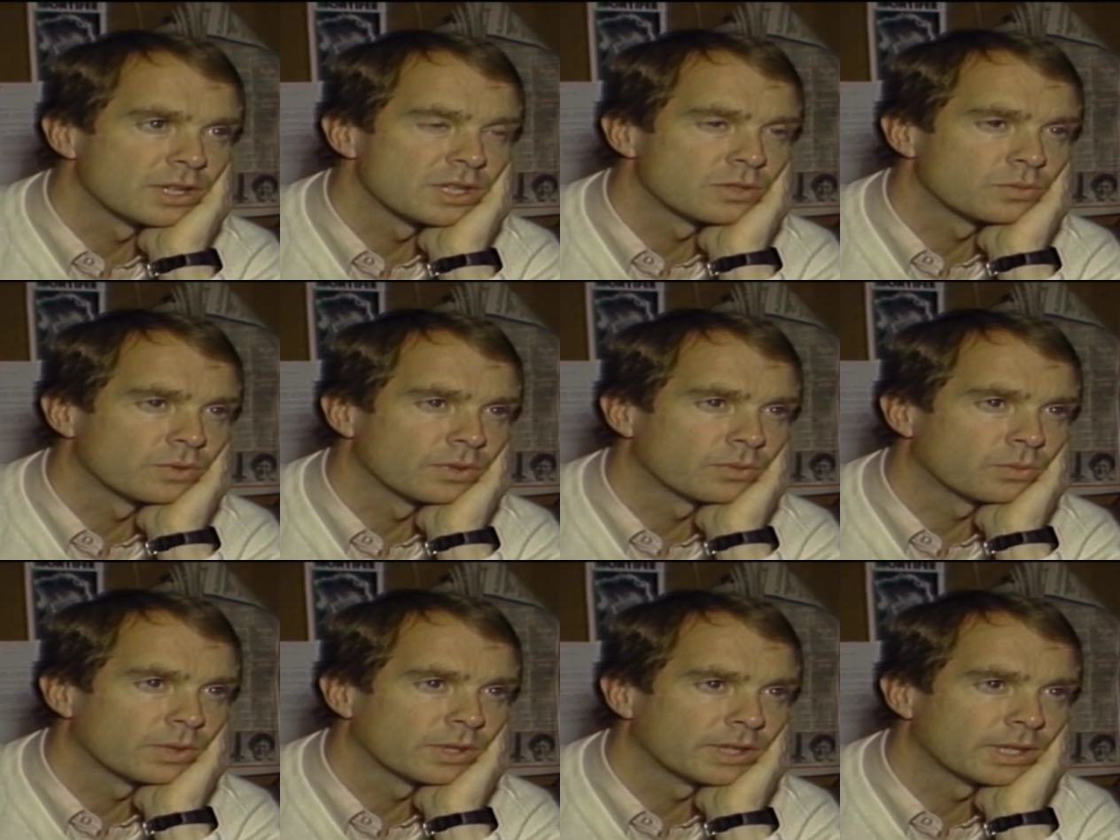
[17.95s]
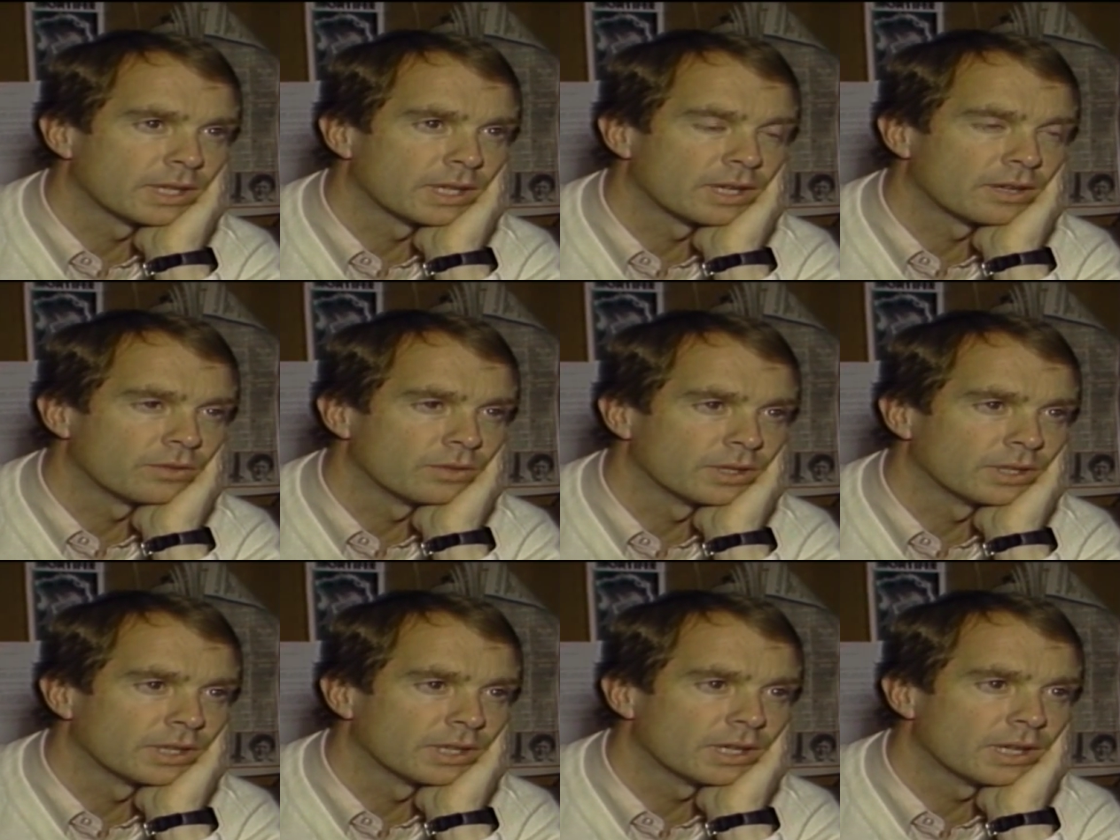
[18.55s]
The
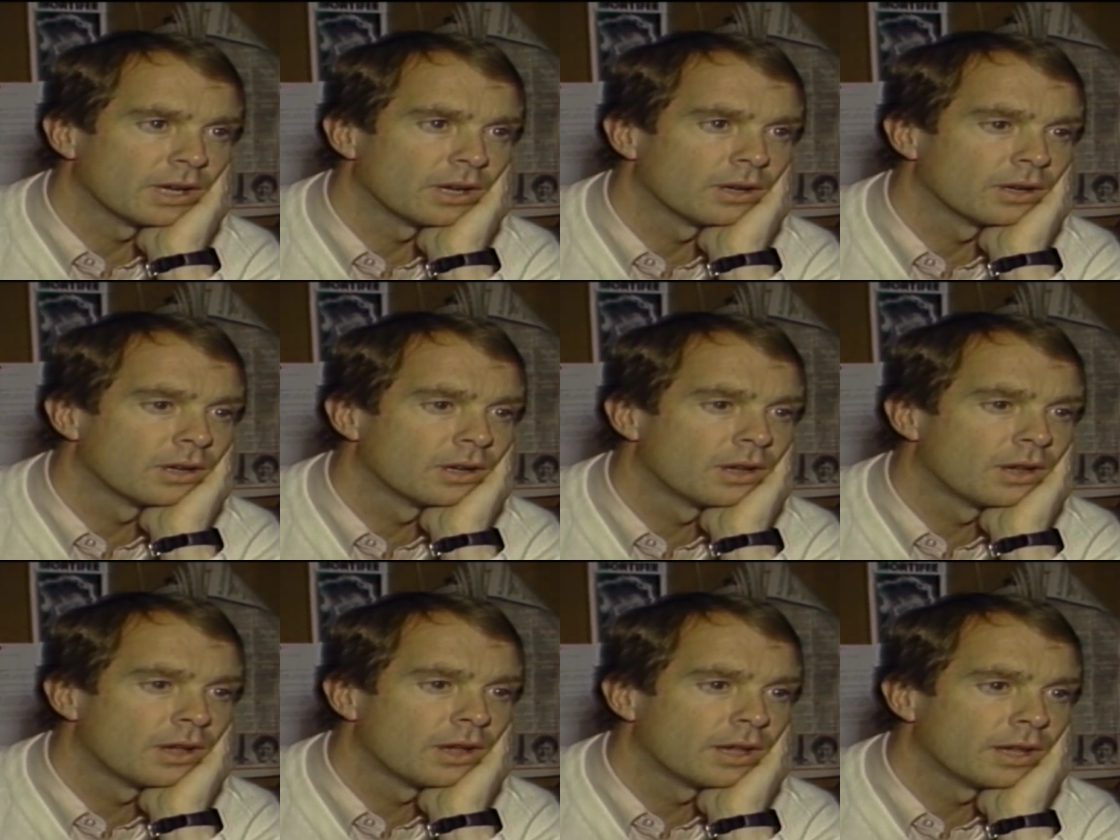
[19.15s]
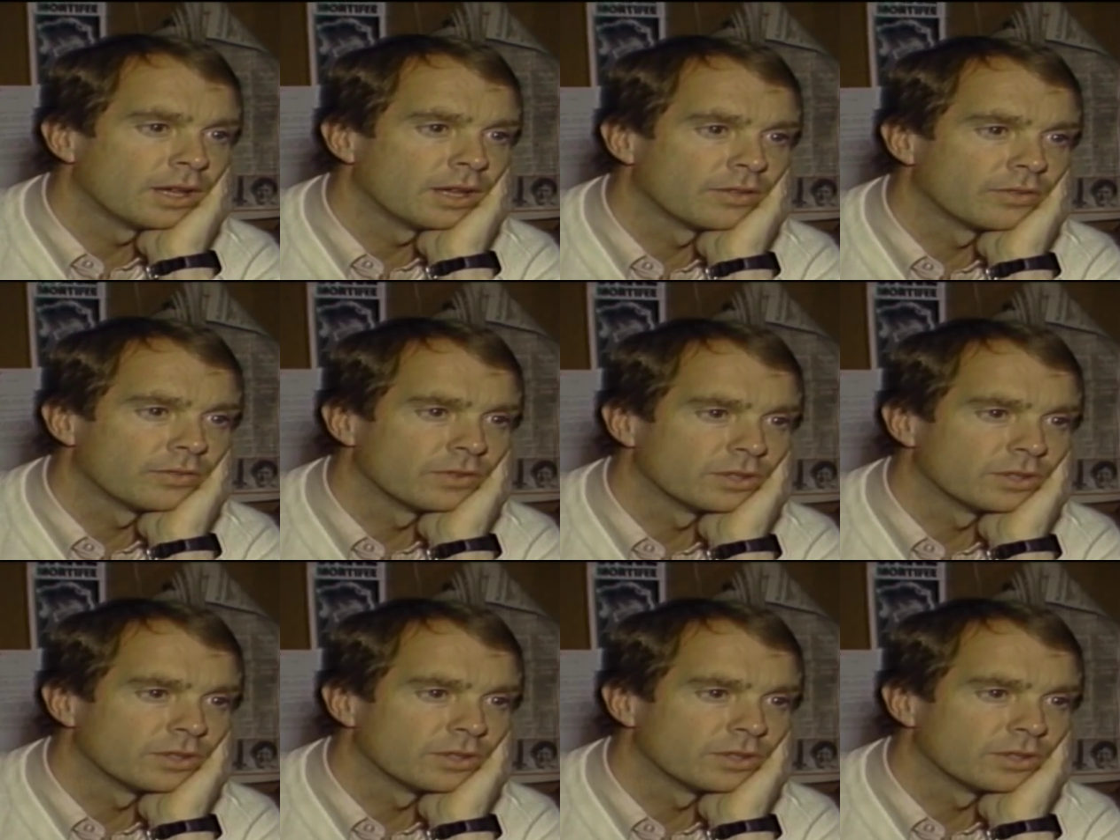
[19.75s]
69-year-old died after a brief